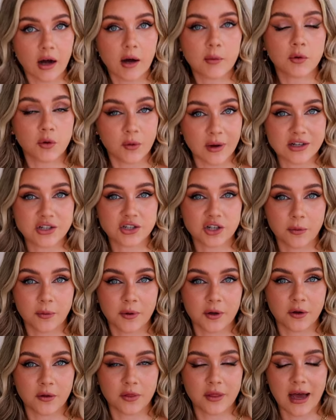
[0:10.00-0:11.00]
I'm always
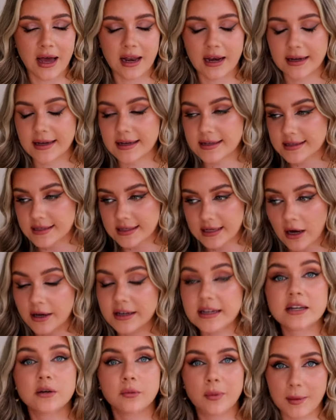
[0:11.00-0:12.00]
shopping on there. Like, I
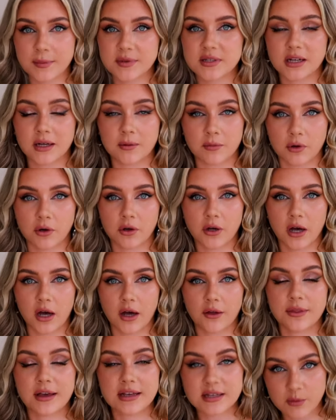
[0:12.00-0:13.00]
need a website
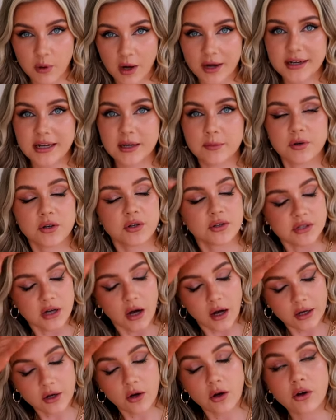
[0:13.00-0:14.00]
blocker. That's what I need because
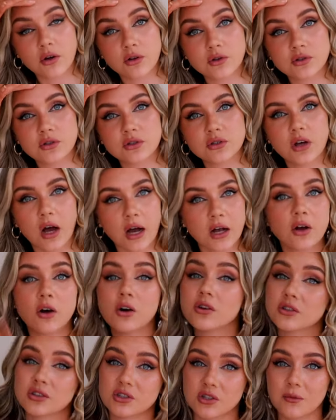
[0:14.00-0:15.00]
I
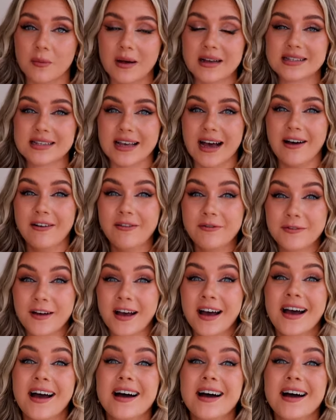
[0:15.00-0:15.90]
can't stop myself.